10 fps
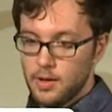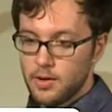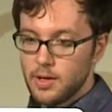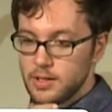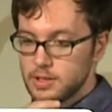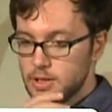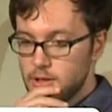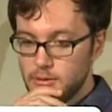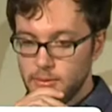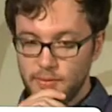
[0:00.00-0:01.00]
Okay,
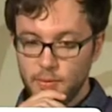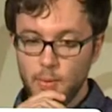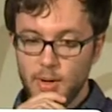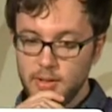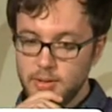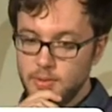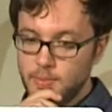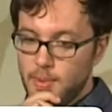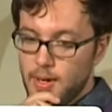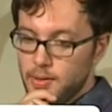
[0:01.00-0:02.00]
so if we wanted to
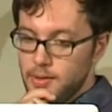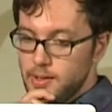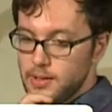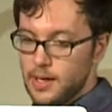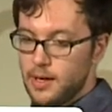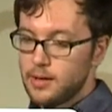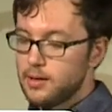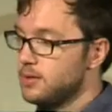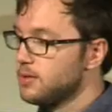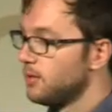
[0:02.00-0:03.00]
model the entire
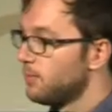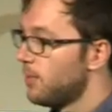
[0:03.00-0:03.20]
conditional